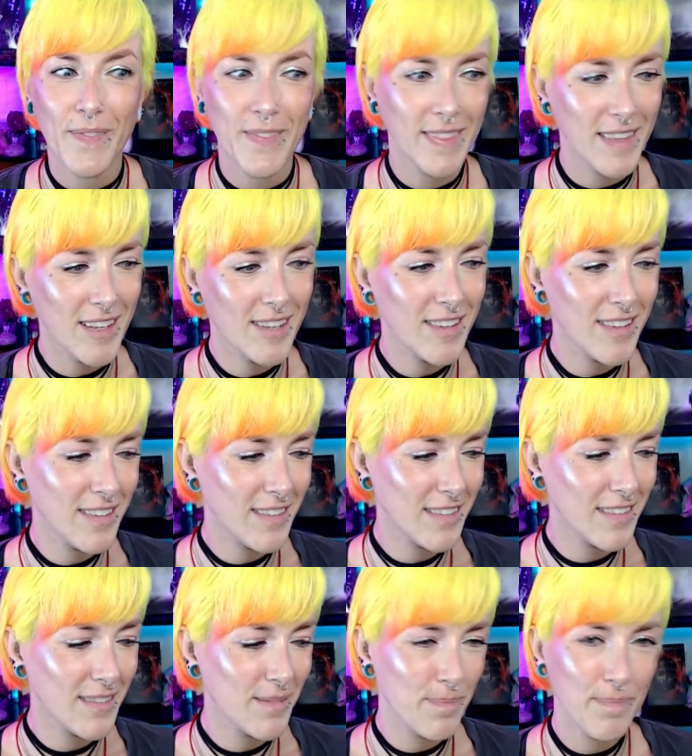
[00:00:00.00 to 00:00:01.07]
this is
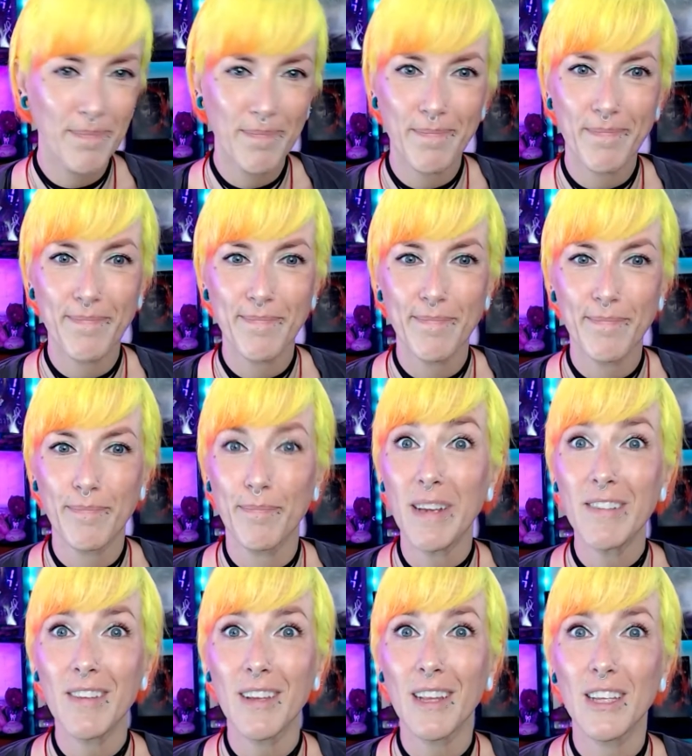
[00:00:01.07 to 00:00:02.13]

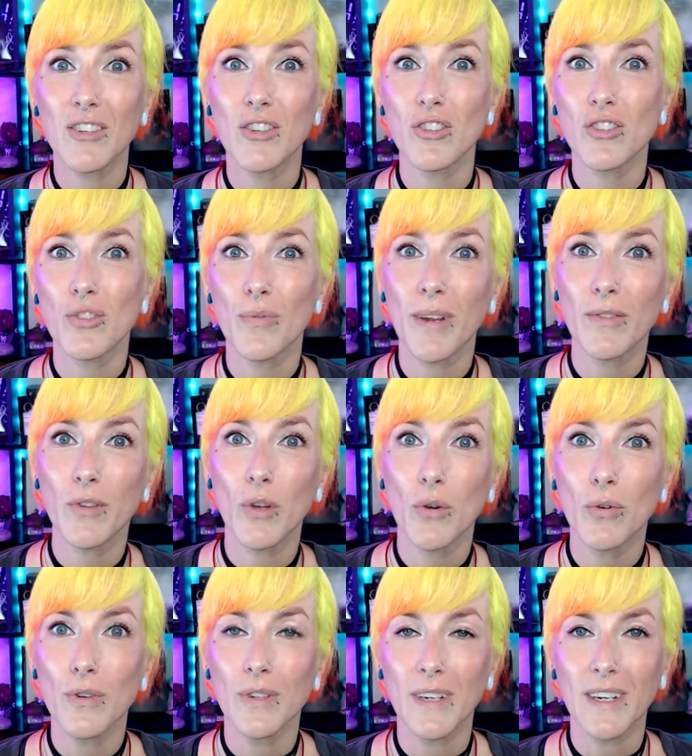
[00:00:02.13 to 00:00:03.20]
basically just around the
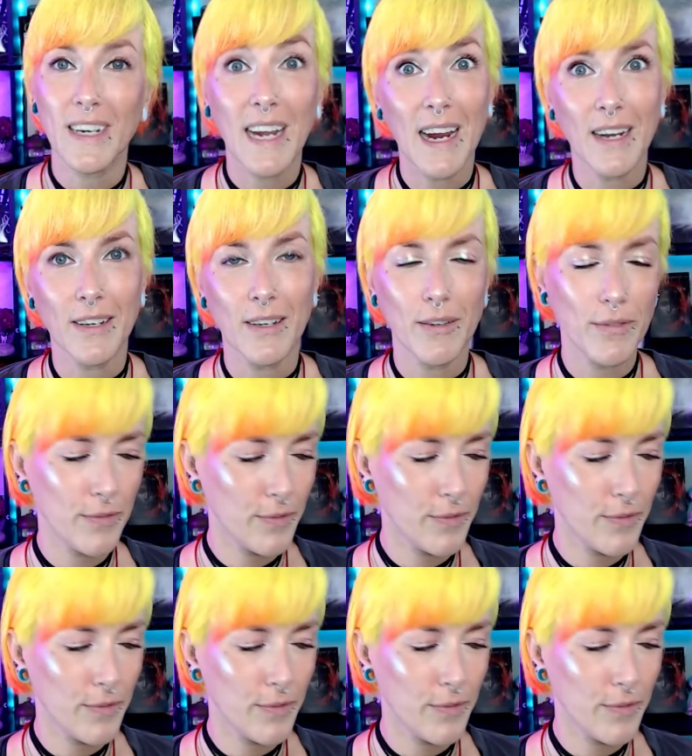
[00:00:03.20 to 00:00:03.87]
corner, kind of.